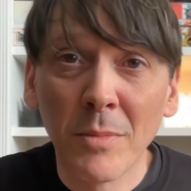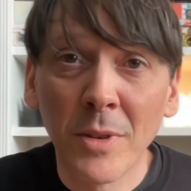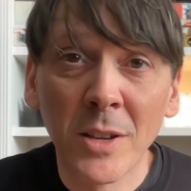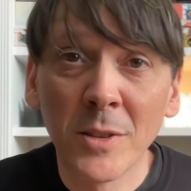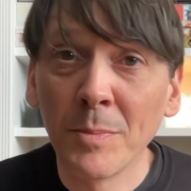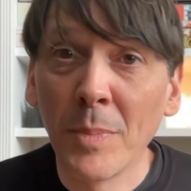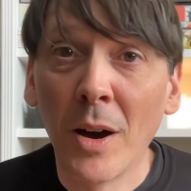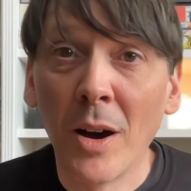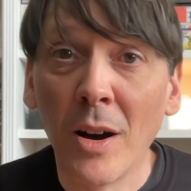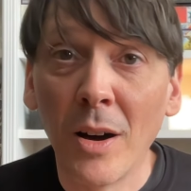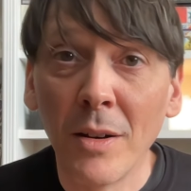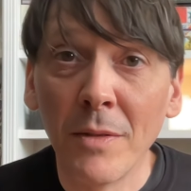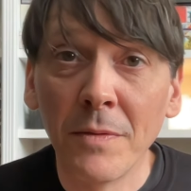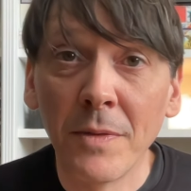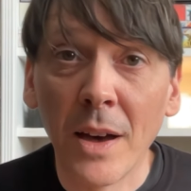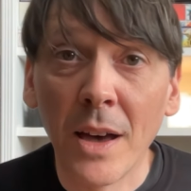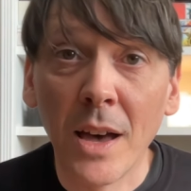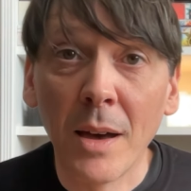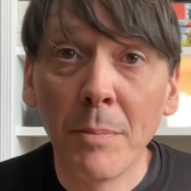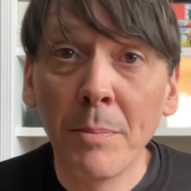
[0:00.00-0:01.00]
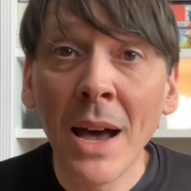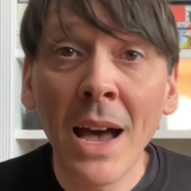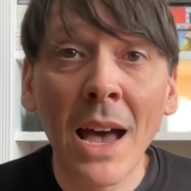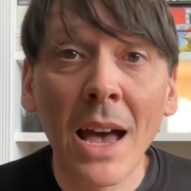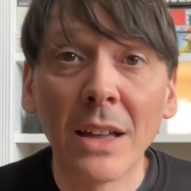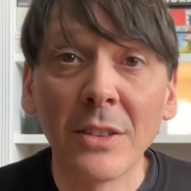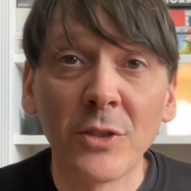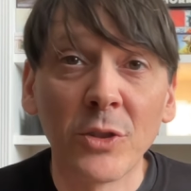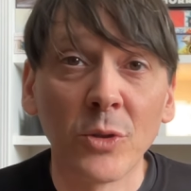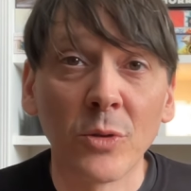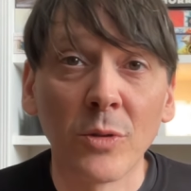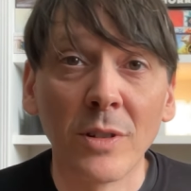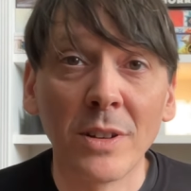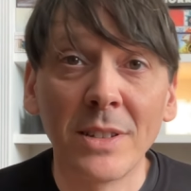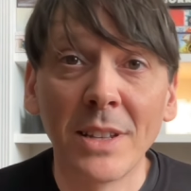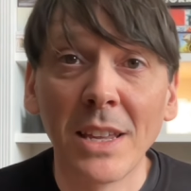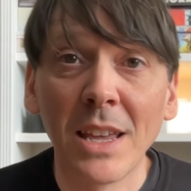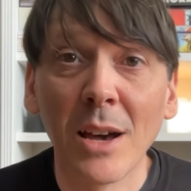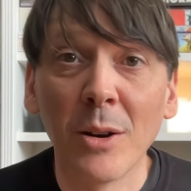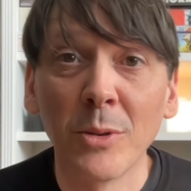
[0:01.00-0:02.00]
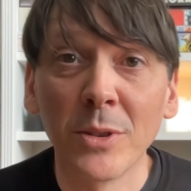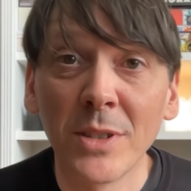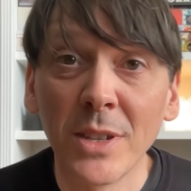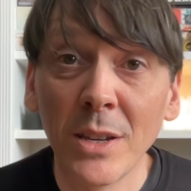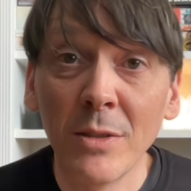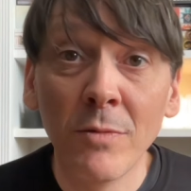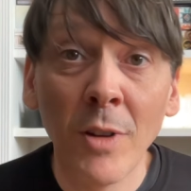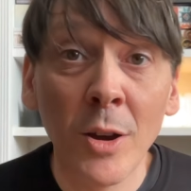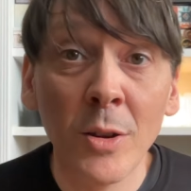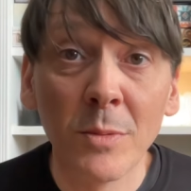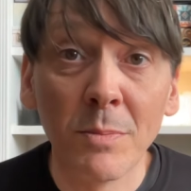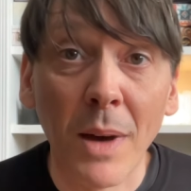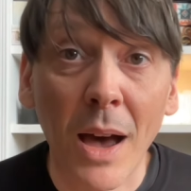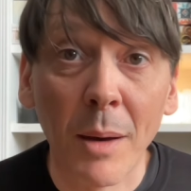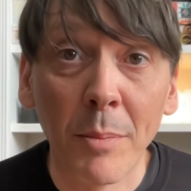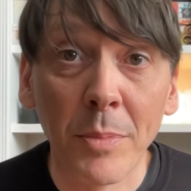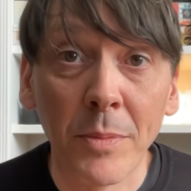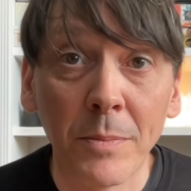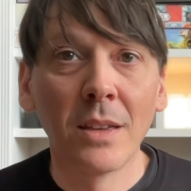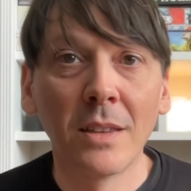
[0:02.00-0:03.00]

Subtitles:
as part of a patch or a DLC roadmap?